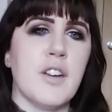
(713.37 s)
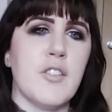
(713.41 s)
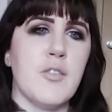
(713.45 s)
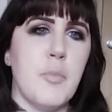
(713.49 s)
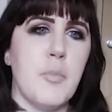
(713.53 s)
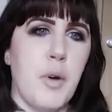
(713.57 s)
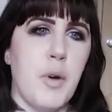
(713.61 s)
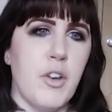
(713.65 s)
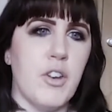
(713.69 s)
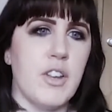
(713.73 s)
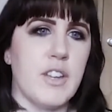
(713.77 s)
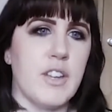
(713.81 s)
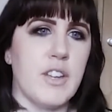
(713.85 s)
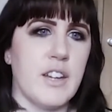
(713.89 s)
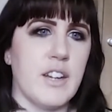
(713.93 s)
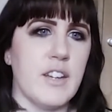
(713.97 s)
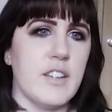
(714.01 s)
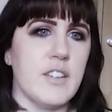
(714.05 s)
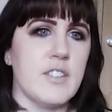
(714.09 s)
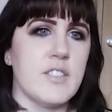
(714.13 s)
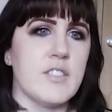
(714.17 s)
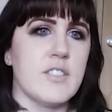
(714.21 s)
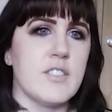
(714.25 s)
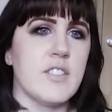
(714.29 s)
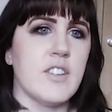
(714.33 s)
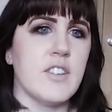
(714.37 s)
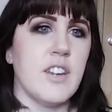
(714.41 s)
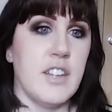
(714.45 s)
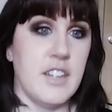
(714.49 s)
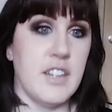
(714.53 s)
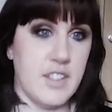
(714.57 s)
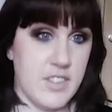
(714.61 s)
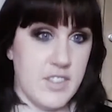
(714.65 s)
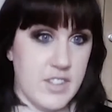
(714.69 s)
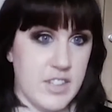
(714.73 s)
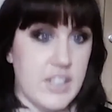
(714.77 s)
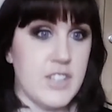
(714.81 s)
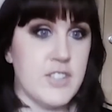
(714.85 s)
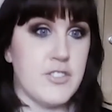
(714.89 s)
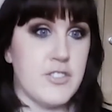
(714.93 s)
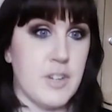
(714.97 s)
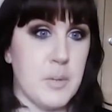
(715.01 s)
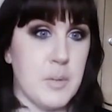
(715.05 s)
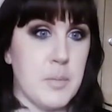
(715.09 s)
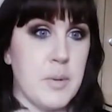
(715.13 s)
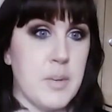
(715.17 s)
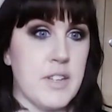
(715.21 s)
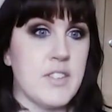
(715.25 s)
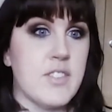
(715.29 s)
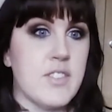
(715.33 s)
of Poltergeist, and it's
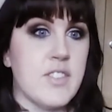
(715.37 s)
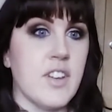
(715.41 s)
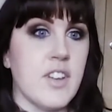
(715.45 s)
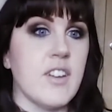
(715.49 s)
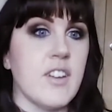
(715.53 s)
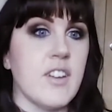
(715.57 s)
literally pizza.